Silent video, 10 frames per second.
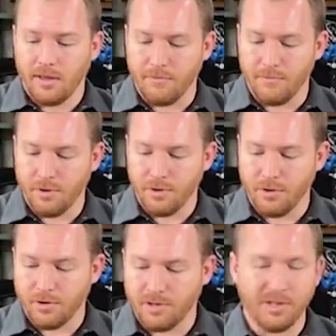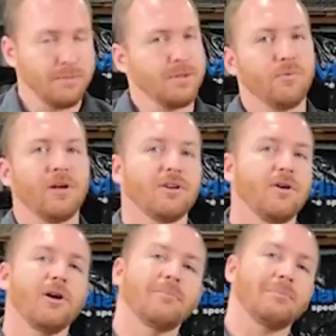if you're dealing with a wrecked
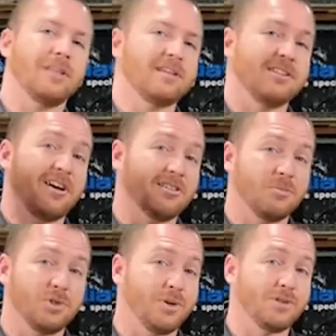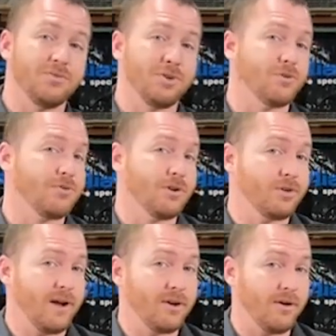car, maybe that's an awesome choice for you for a
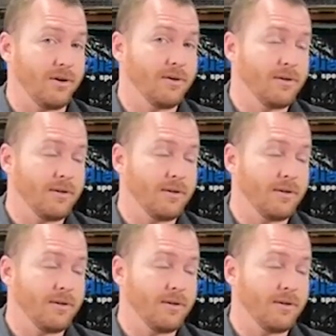track car.